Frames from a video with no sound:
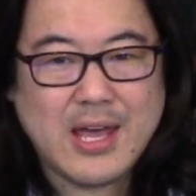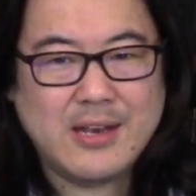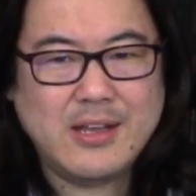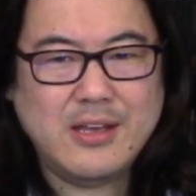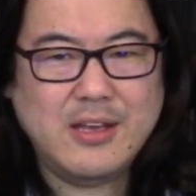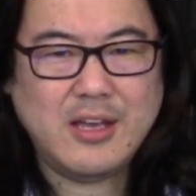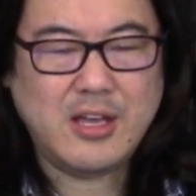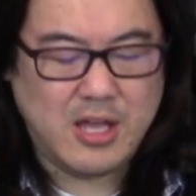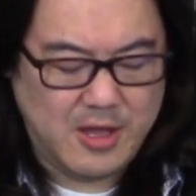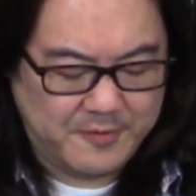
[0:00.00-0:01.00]
And
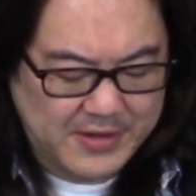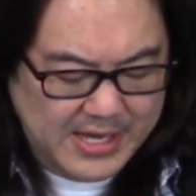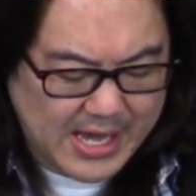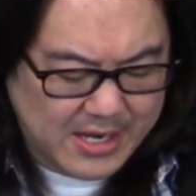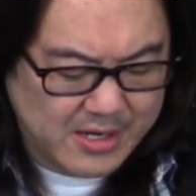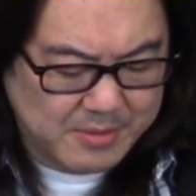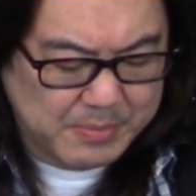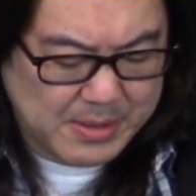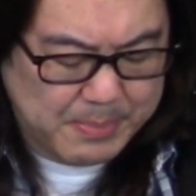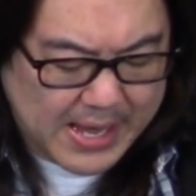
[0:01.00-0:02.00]
if he
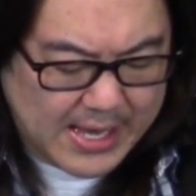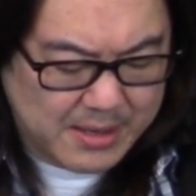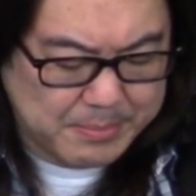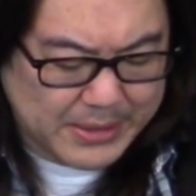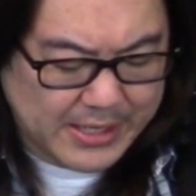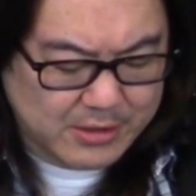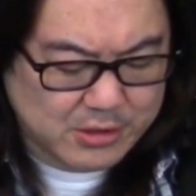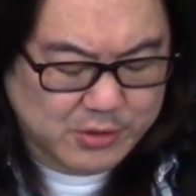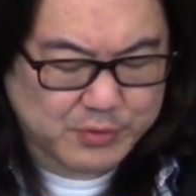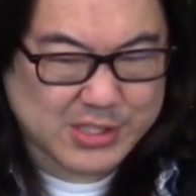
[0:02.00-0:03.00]
hadn't been paying
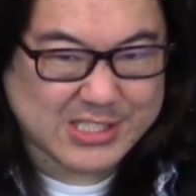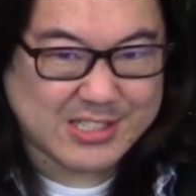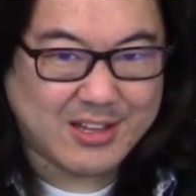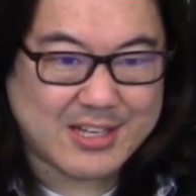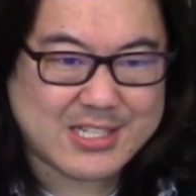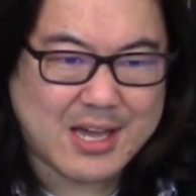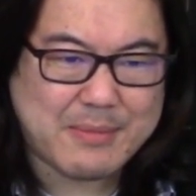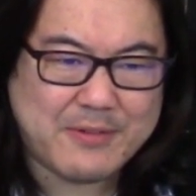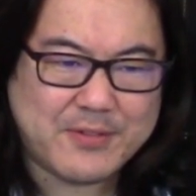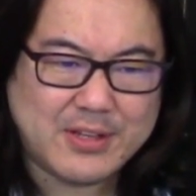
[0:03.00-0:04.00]
players for such a long
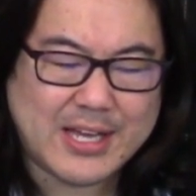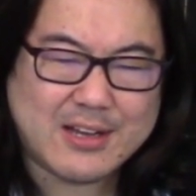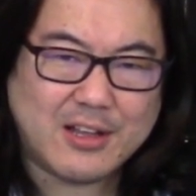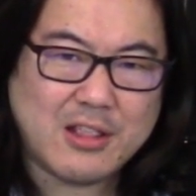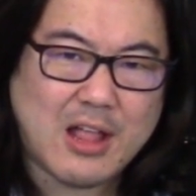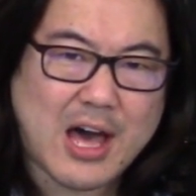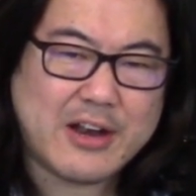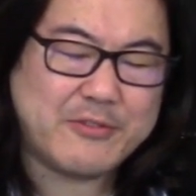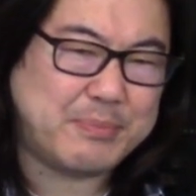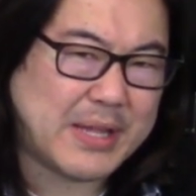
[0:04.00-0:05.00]
time, I feel like a
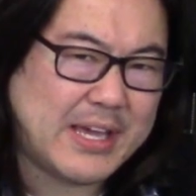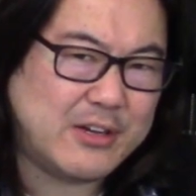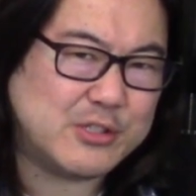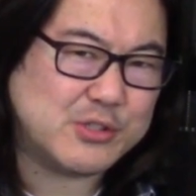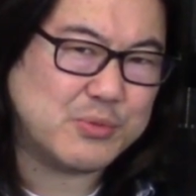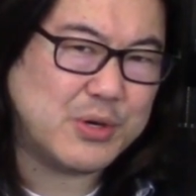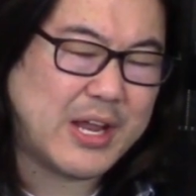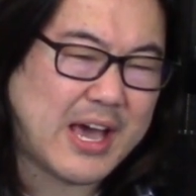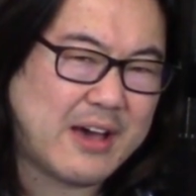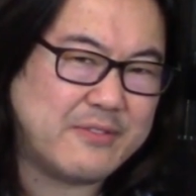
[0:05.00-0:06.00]
lot of players
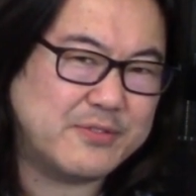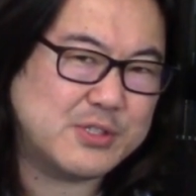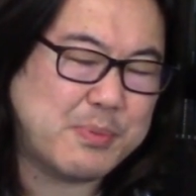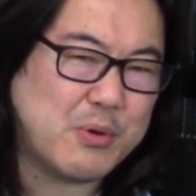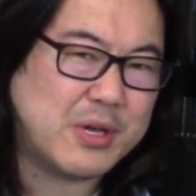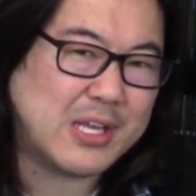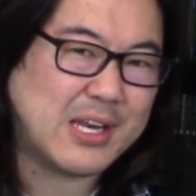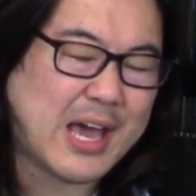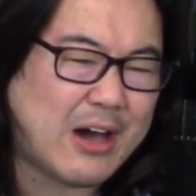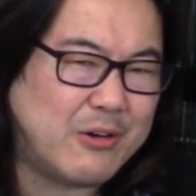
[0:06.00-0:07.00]
would have
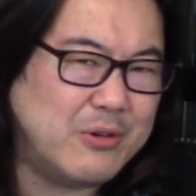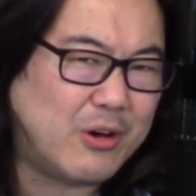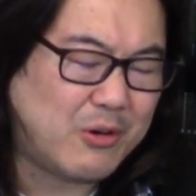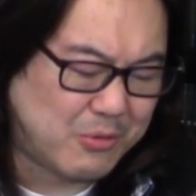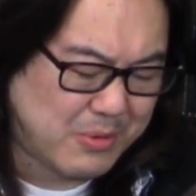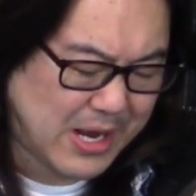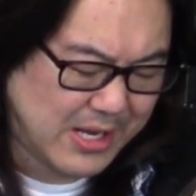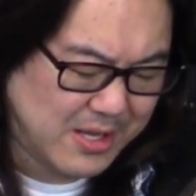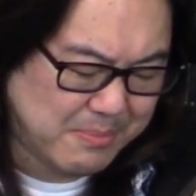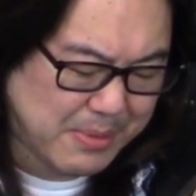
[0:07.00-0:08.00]
spoken out
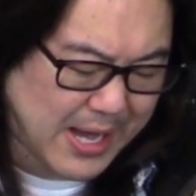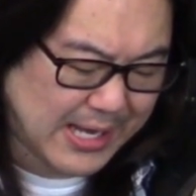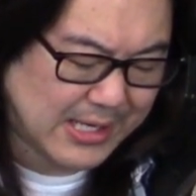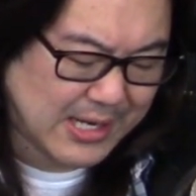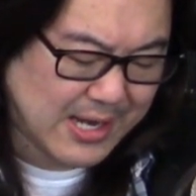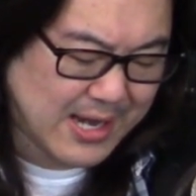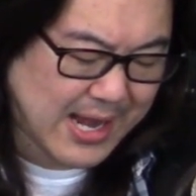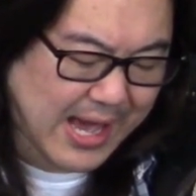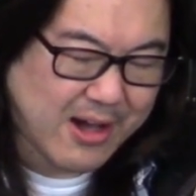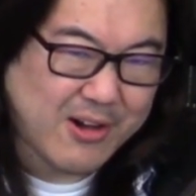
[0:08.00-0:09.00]
already by
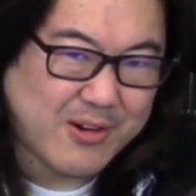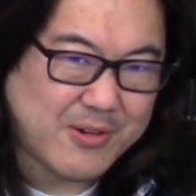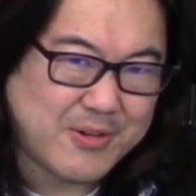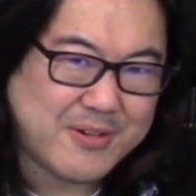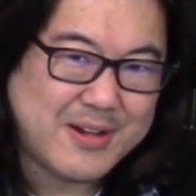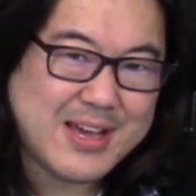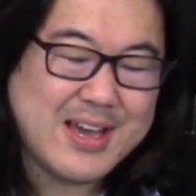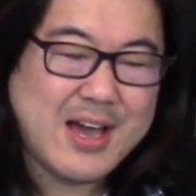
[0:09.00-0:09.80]
now.